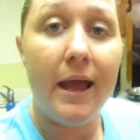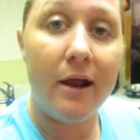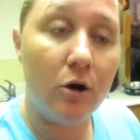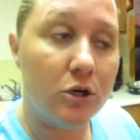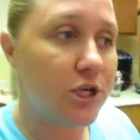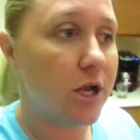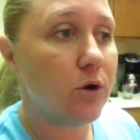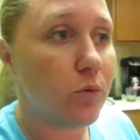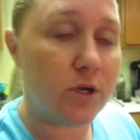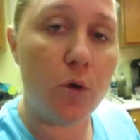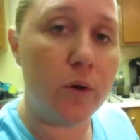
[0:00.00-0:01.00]
and our channel
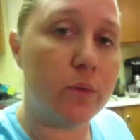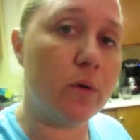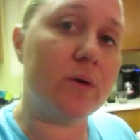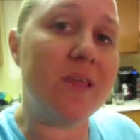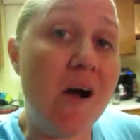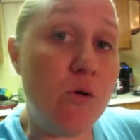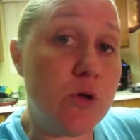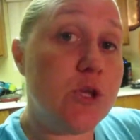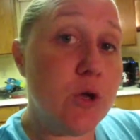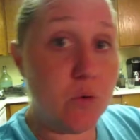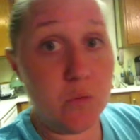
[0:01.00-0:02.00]
wouldn't go anywhere without
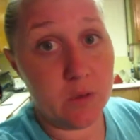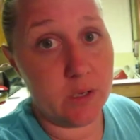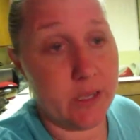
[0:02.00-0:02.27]
you.